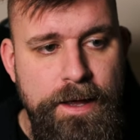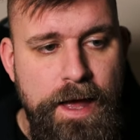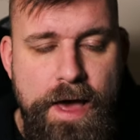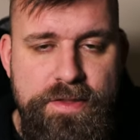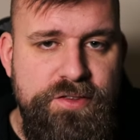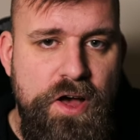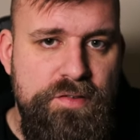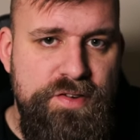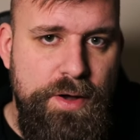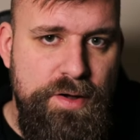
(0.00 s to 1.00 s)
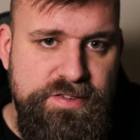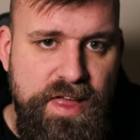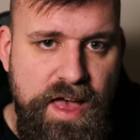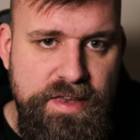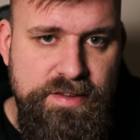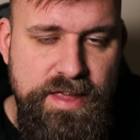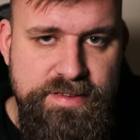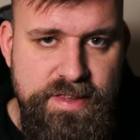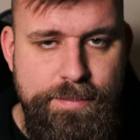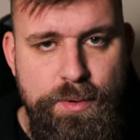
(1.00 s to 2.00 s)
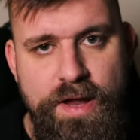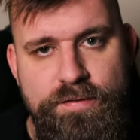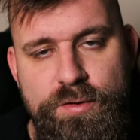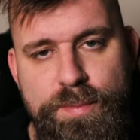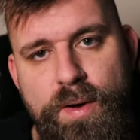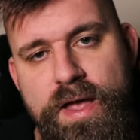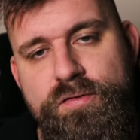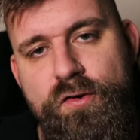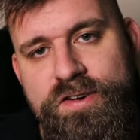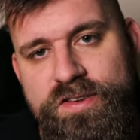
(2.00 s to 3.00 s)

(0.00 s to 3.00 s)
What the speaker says: At the start of the video, I said, is it the book everyone's been waiting for?